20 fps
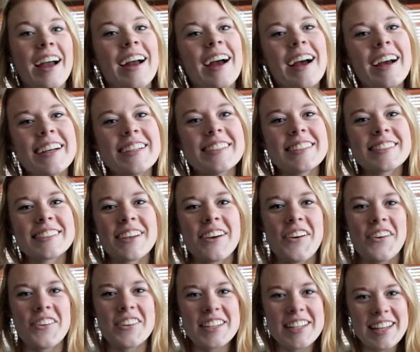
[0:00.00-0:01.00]
Hi guys,
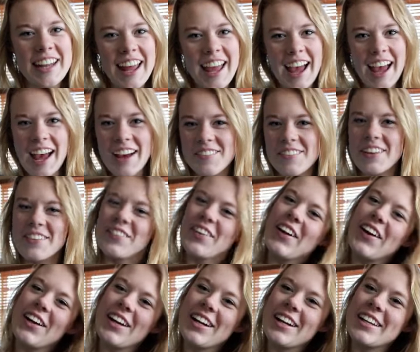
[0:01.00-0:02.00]
so today I have a
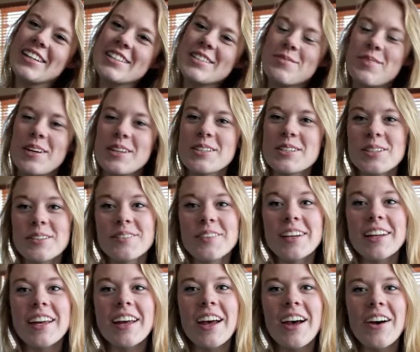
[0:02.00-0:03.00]
very special
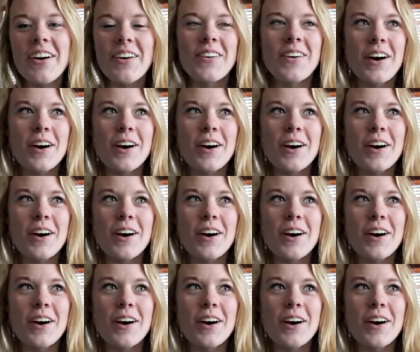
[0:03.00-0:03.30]
video.